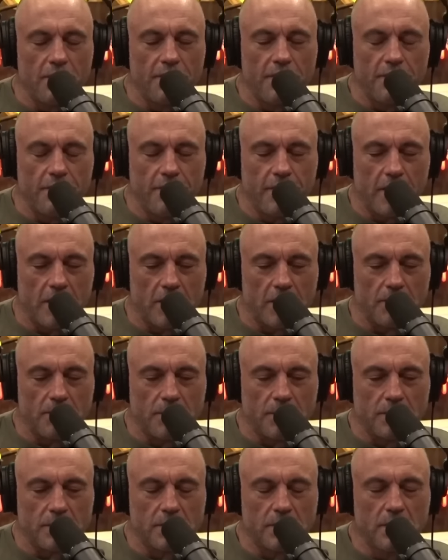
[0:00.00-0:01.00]
of the
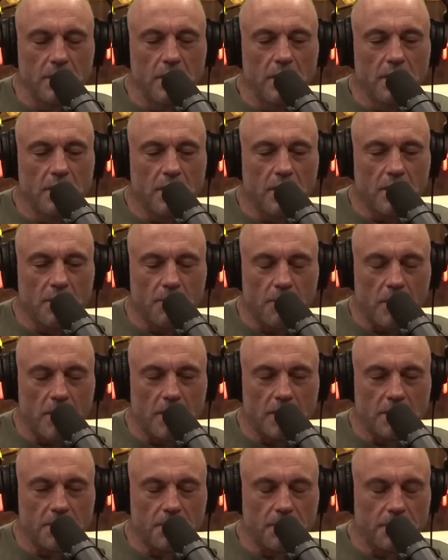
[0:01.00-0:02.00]
variables that are
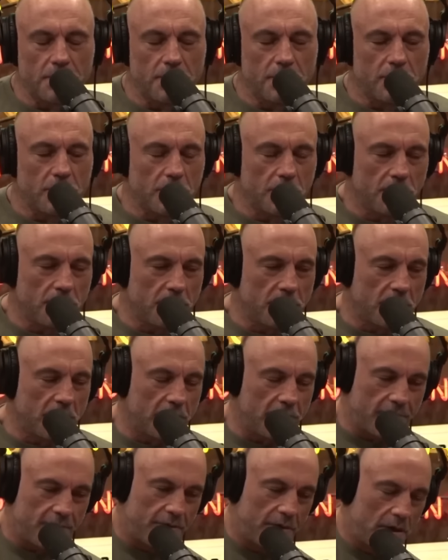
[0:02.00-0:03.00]
possible in terms
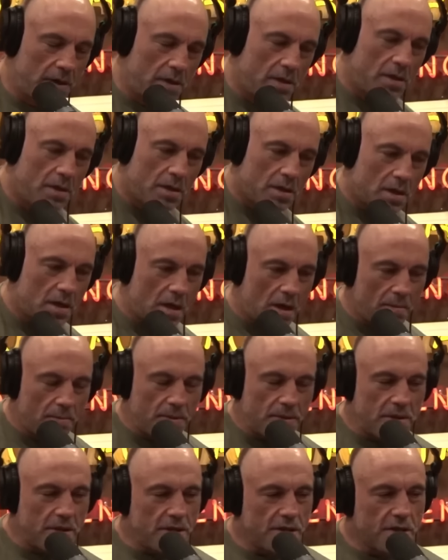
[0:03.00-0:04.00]
of the
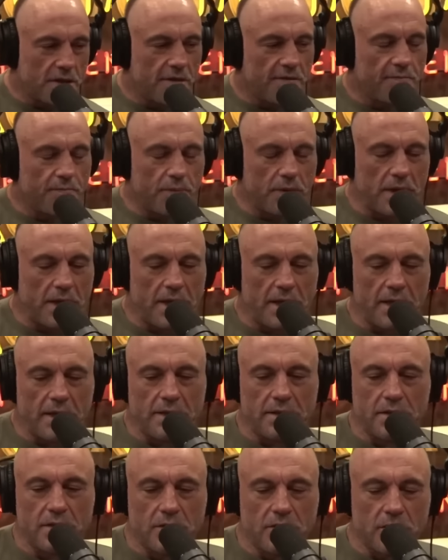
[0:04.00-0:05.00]
composition of
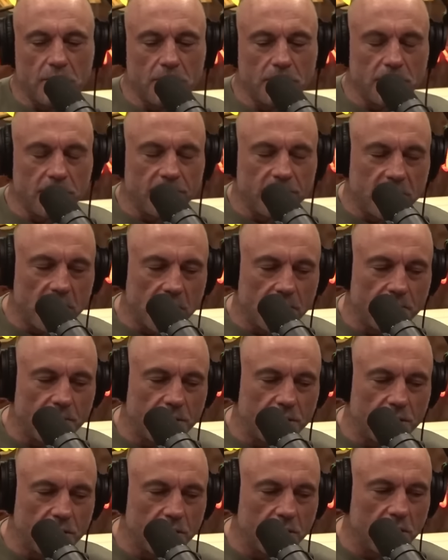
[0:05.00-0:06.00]
planets, in terms of
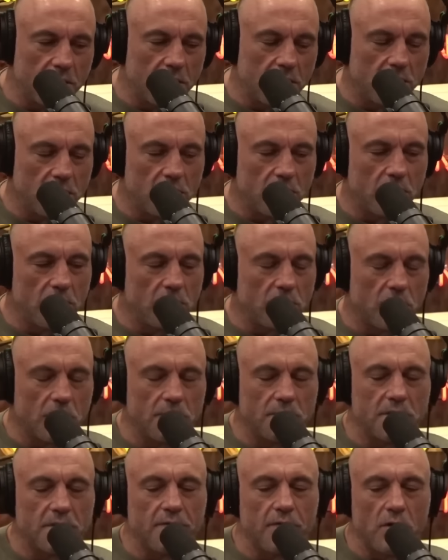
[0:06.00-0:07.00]
temperature, in, in
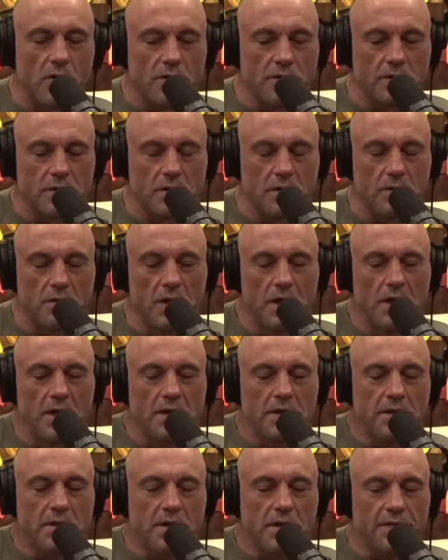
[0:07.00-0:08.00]
terms of also
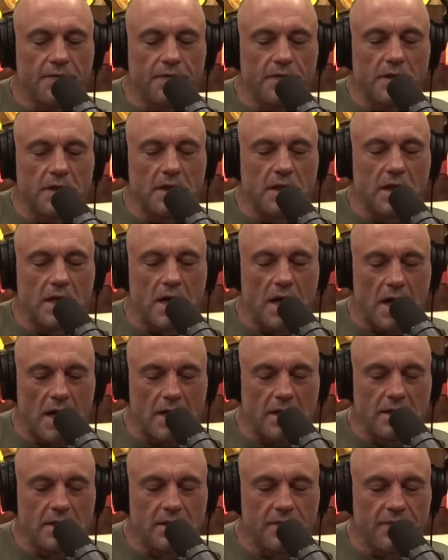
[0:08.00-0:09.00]
different
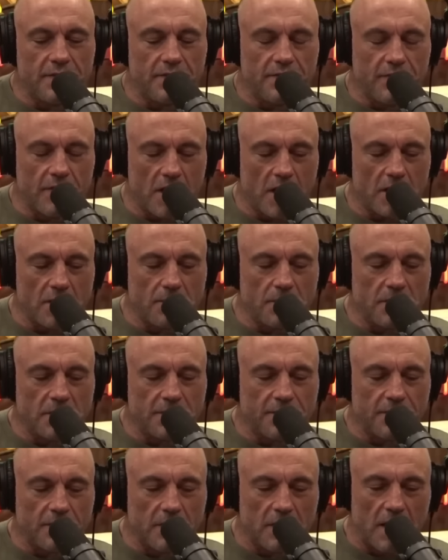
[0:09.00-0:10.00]
kinds of
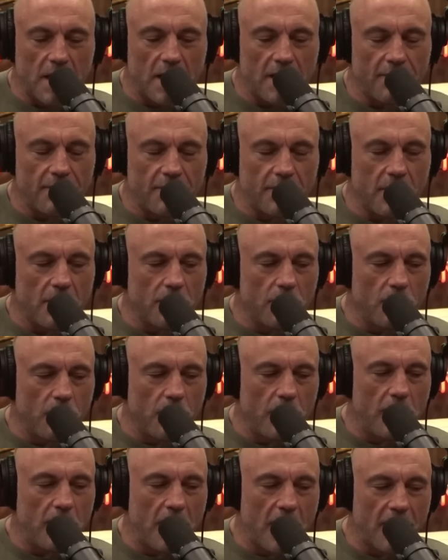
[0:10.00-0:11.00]
environments for life that
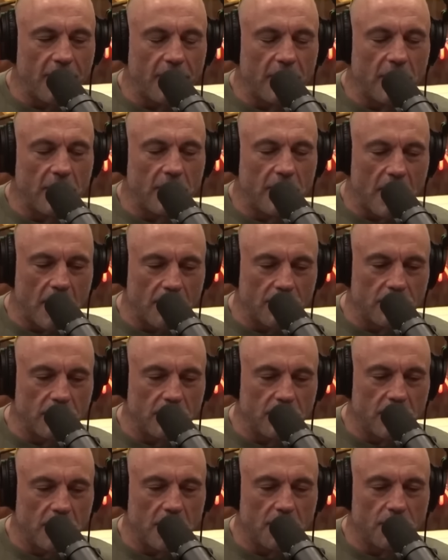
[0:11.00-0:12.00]
we haven't
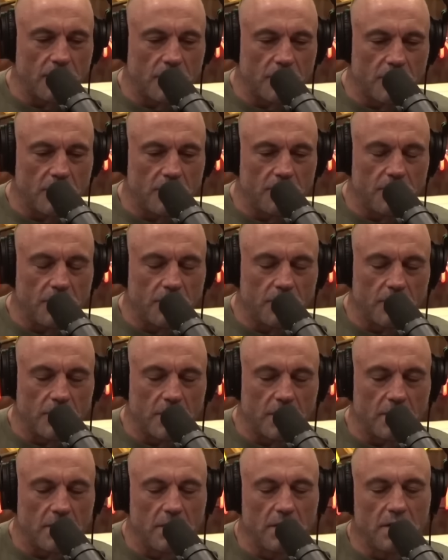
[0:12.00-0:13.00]
encountered yet but could be
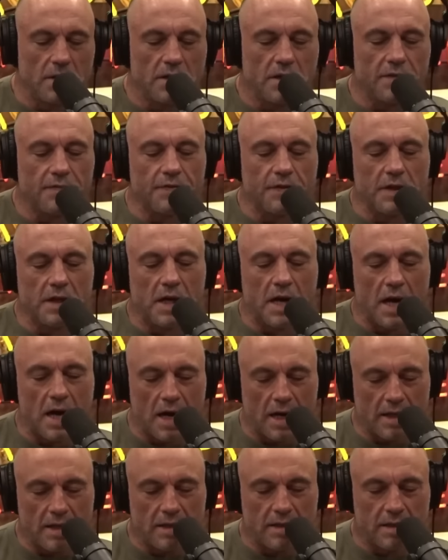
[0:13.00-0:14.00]
real, different
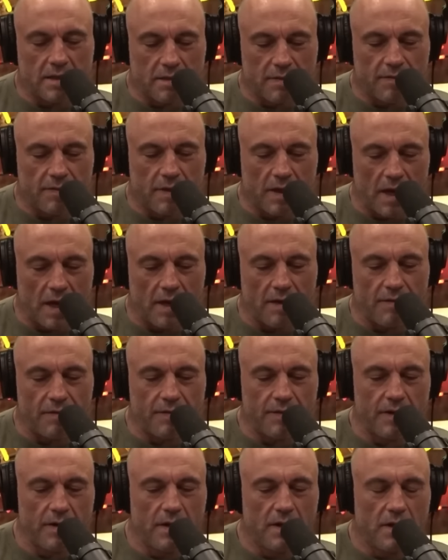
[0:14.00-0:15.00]
kinds of
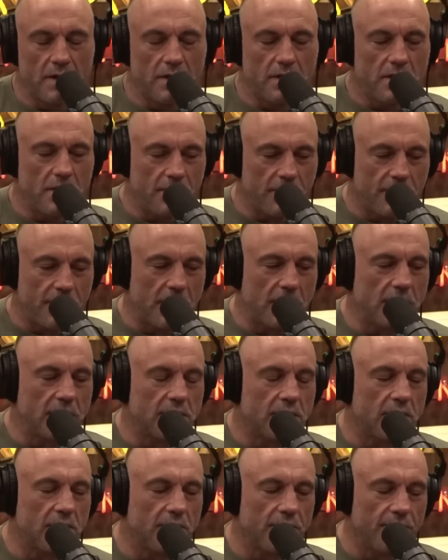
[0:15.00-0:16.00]
life.
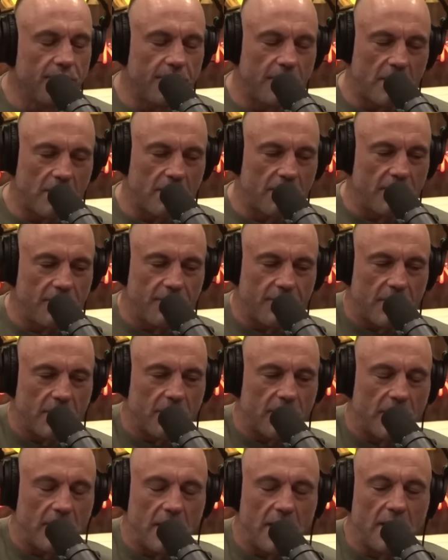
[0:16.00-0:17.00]
Things that are very,
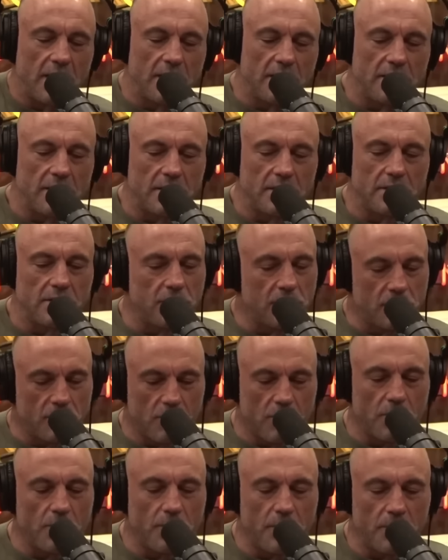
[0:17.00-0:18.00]
very alien to
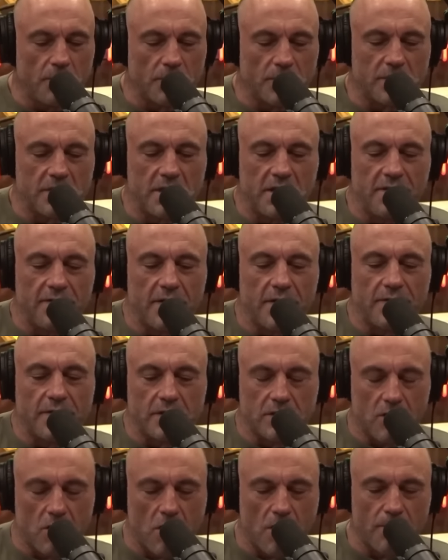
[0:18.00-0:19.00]
what we perceive of
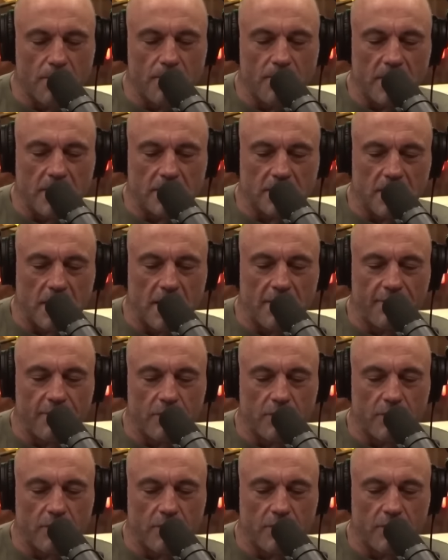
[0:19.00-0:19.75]
as carbon based life